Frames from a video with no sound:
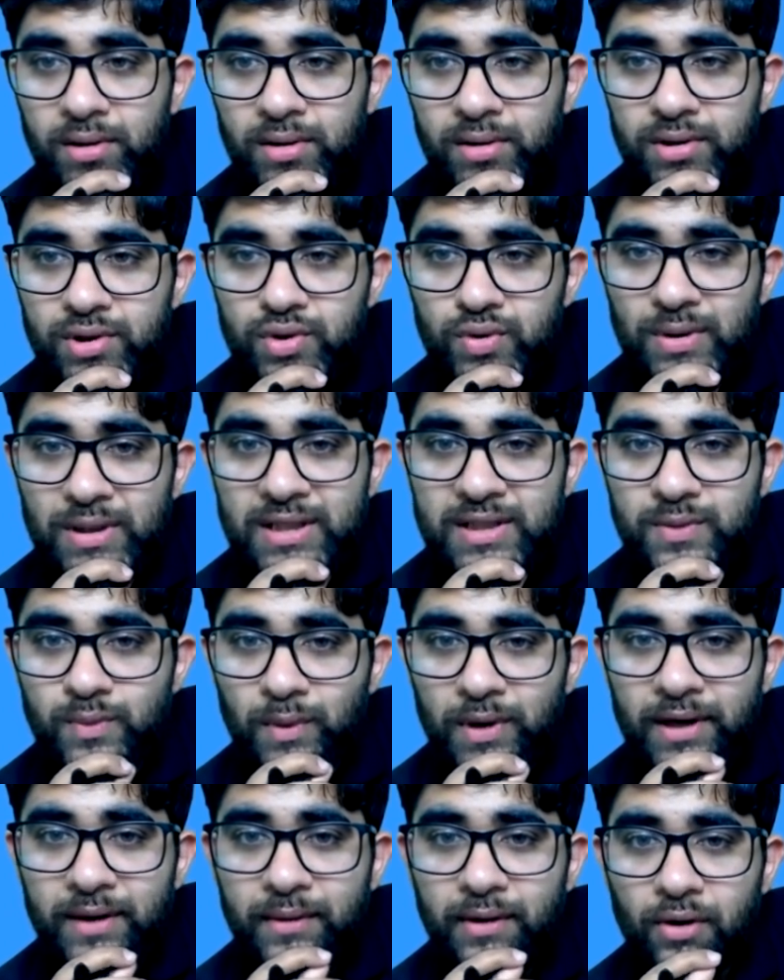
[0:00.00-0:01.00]
Jewels
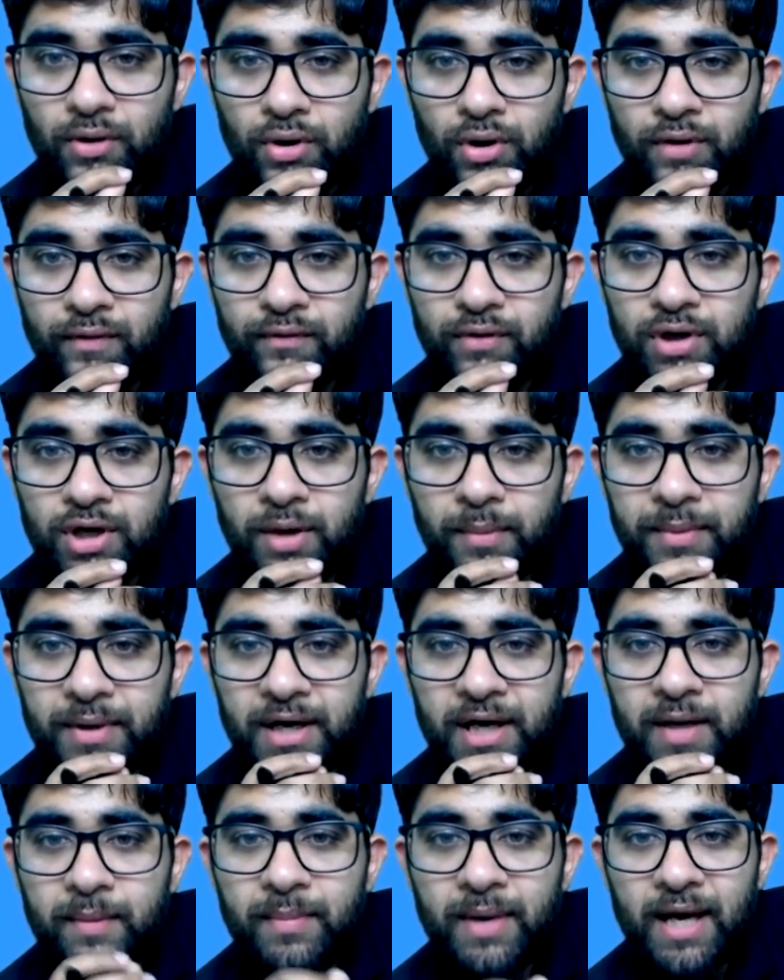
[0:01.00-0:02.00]
were wrongfully
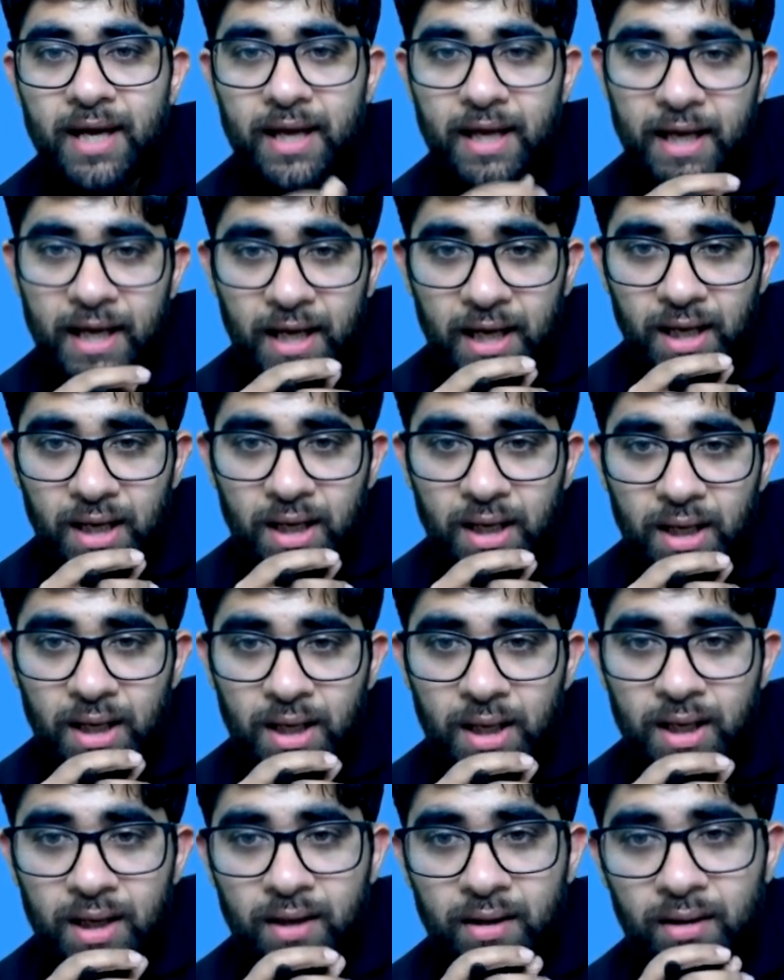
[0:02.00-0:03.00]
obtained by A.
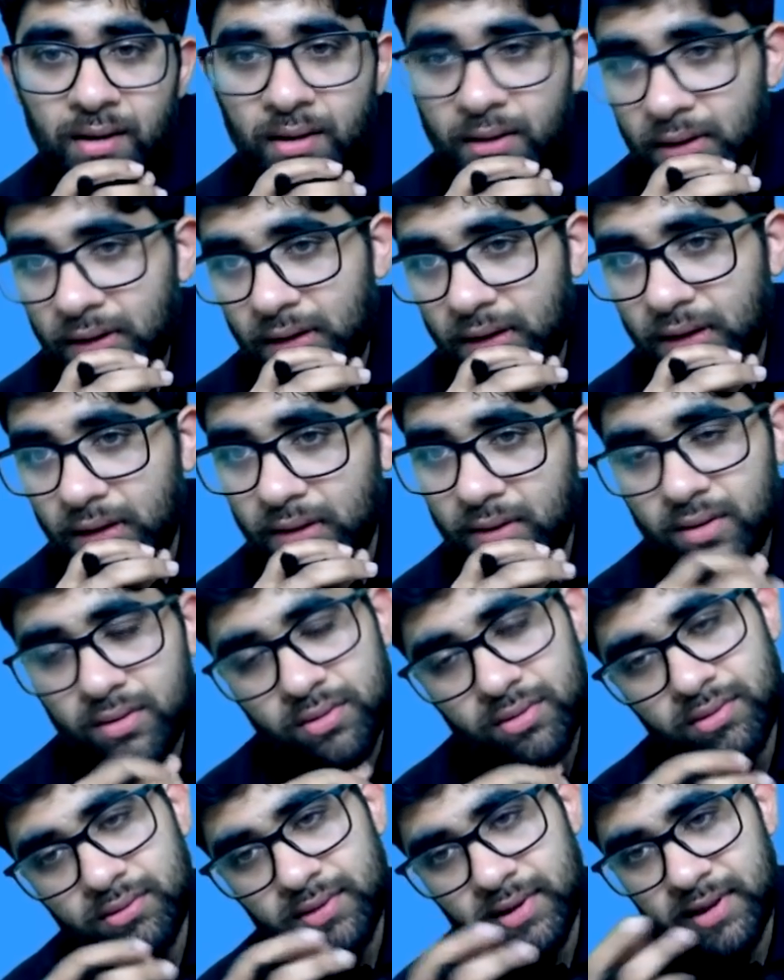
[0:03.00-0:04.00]
Huh.
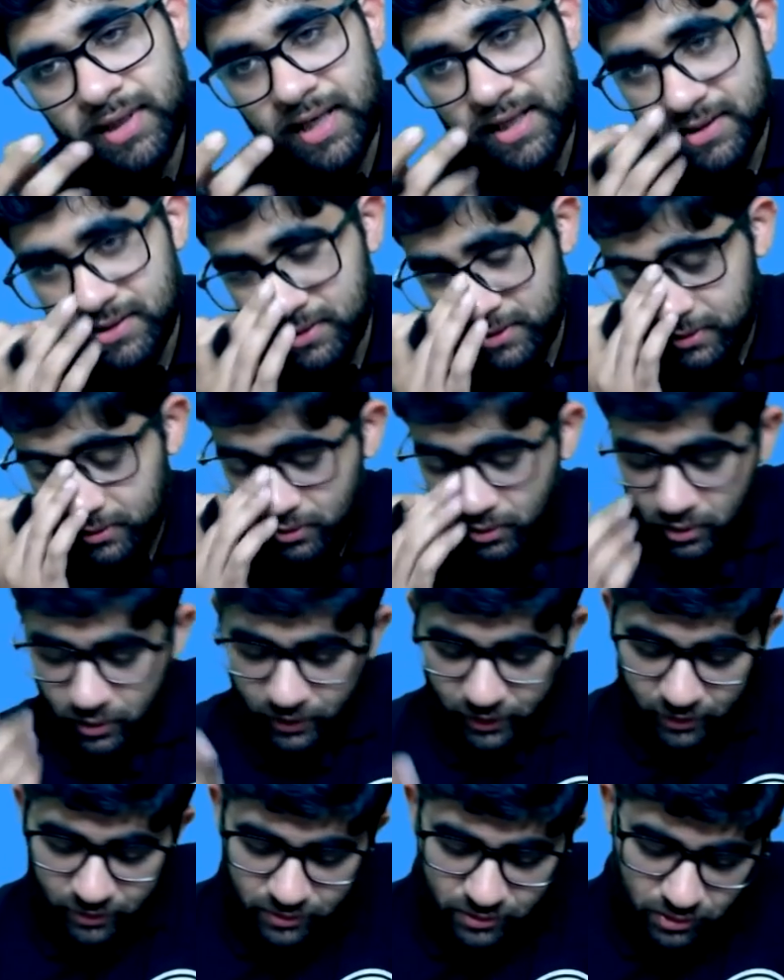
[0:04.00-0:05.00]
Yes. All right.
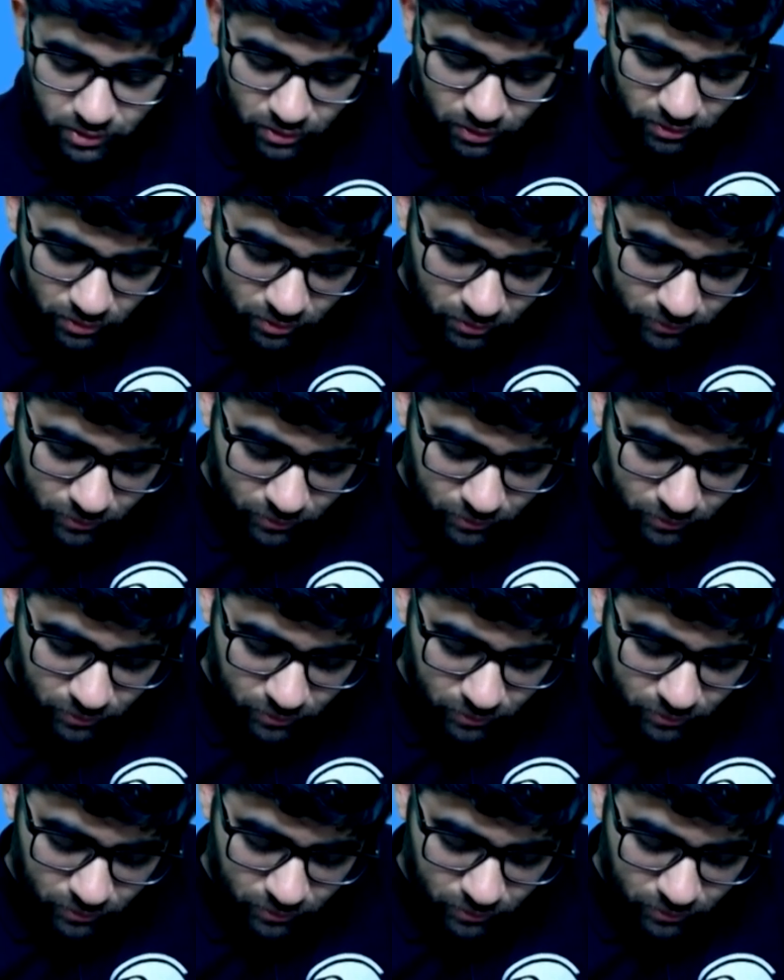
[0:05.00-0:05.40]
So